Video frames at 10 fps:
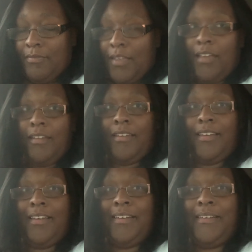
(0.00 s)

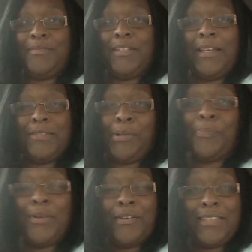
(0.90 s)
I'm trying to catch my
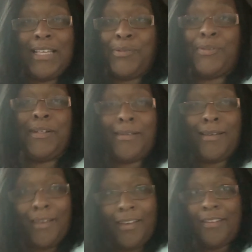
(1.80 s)
breath because I have to run in the
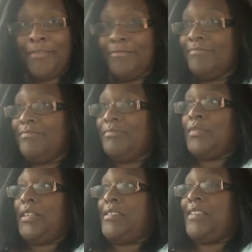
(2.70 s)
car.
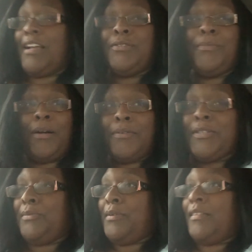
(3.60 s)
This is like
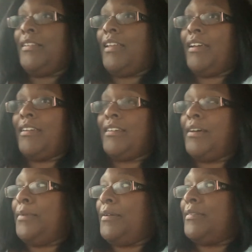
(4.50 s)
pneumonia weather. Like,
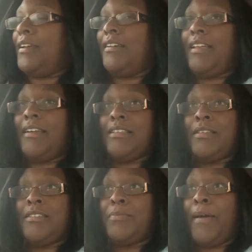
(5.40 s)
come on now. Like,
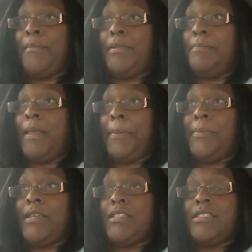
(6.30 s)
that's why many
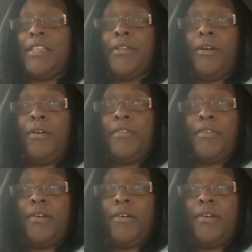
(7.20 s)
people get sick over and